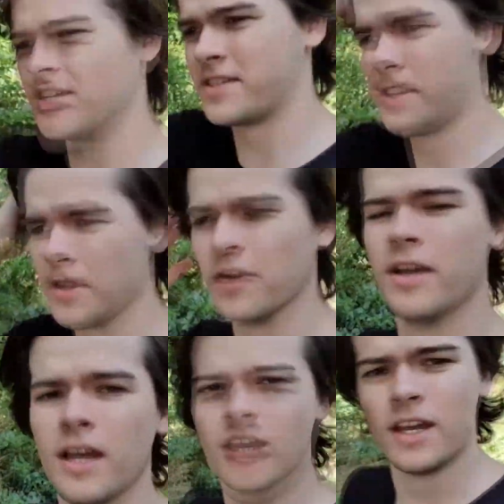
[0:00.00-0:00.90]
so
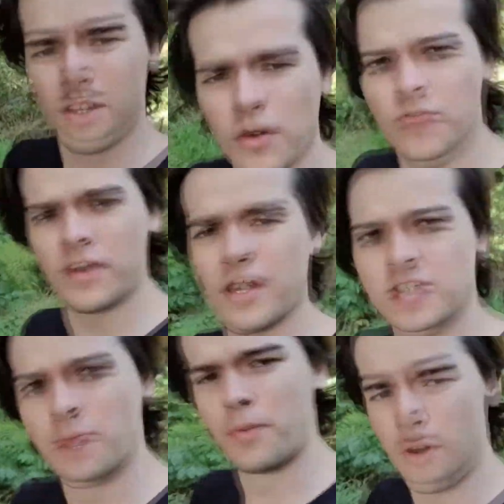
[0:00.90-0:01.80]
don't forget
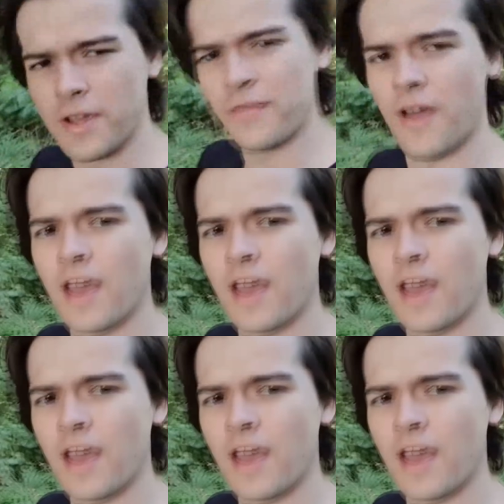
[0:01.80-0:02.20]
to breathe,